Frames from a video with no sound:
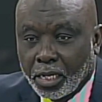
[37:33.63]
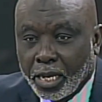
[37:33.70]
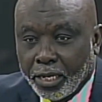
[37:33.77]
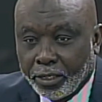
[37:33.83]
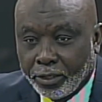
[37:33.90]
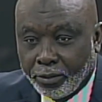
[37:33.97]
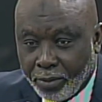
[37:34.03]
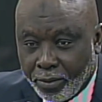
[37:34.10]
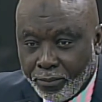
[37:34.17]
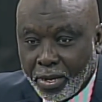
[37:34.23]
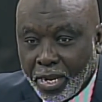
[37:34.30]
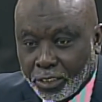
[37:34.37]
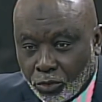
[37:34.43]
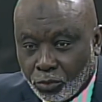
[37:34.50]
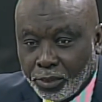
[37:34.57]
I
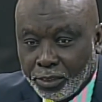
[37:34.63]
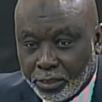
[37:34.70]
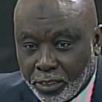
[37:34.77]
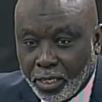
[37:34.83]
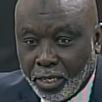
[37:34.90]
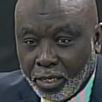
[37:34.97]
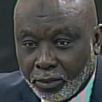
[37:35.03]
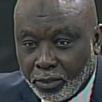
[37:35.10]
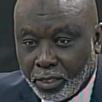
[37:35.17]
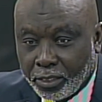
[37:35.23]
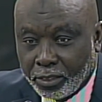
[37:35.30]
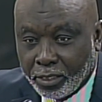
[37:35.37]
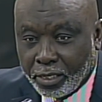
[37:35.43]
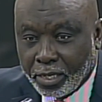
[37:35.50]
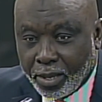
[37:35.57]
remember actually saying
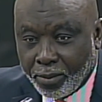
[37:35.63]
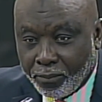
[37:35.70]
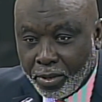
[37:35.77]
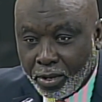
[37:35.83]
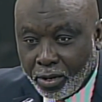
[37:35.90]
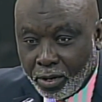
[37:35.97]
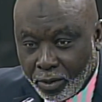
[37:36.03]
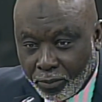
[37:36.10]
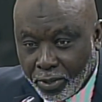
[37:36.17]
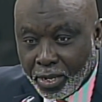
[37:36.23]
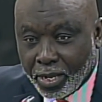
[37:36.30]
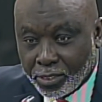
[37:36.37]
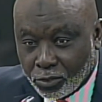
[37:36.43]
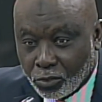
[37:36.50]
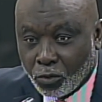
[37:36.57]
that the Gambian army
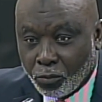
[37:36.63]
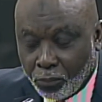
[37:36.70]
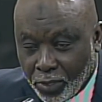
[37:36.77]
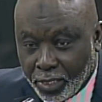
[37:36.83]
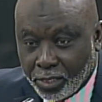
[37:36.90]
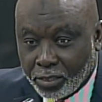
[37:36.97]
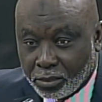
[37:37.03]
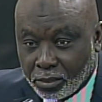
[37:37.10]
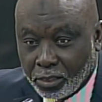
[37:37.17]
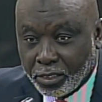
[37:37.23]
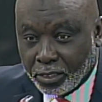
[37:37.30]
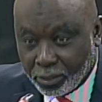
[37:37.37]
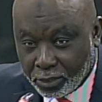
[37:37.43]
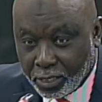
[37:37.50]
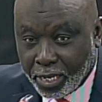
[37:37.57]
has no place
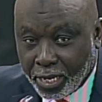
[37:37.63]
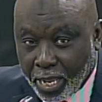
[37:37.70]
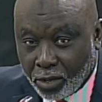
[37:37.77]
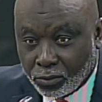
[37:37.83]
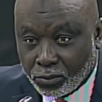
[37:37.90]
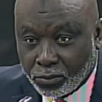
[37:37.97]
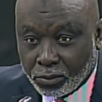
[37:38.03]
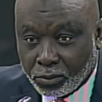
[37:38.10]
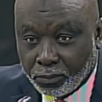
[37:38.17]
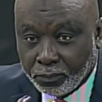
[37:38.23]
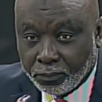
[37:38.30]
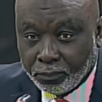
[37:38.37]
in the state house.